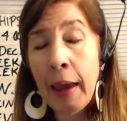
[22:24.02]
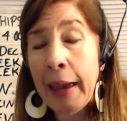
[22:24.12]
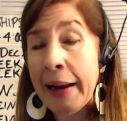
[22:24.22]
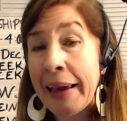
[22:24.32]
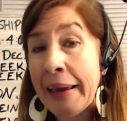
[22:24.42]

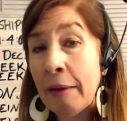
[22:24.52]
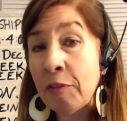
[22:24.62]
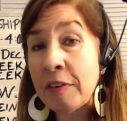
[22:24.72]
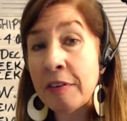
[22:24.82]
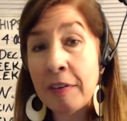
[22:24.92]
And I have
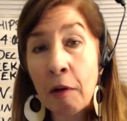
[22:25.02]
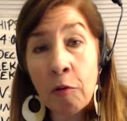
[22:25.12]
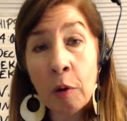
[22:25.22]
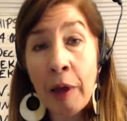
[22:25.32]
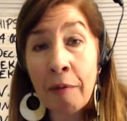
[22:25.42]

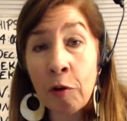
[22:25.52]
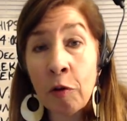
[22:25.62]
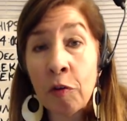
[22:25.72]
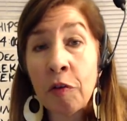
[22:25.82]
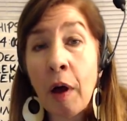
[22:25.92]
several
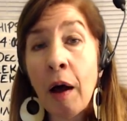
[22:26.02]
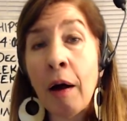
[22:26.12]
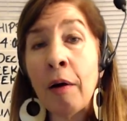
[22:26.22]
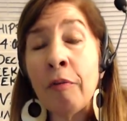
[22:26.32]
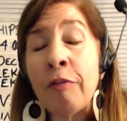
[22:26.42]
levels
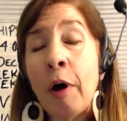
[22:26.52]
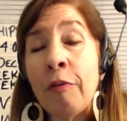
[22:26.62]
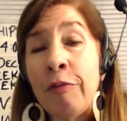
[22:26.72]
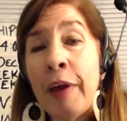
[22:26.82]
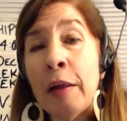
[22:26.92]
of
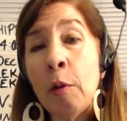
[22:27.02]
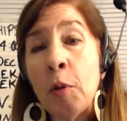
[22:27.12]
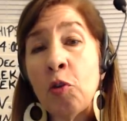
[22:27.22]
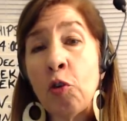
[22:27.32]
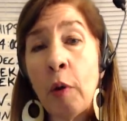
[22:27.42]

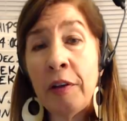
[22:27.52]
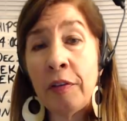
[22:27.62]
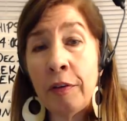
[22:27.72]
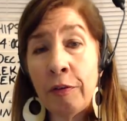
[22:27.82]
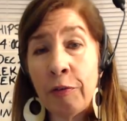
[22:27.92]
available
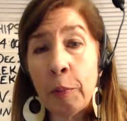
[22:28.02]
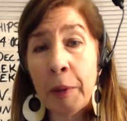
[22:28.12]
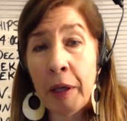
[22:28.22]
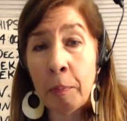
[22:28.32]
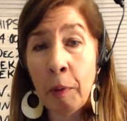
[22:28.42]
choices for
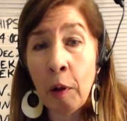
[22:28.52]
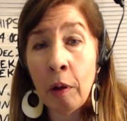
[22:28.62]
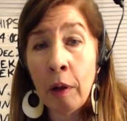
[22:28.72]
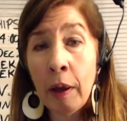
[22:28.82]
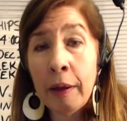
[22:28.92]

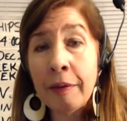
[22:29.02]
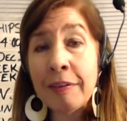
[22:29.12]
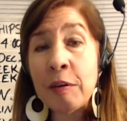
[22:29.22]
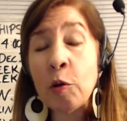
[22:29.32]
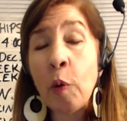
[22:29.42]
people
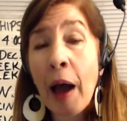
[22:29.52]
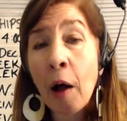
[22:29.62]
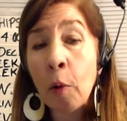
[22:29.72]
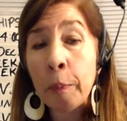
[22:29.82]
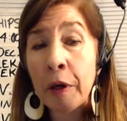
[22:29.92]
to
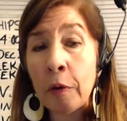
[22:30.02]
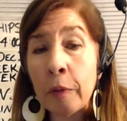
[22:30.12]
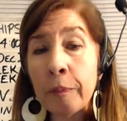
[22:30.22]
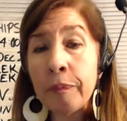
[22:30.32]
help you.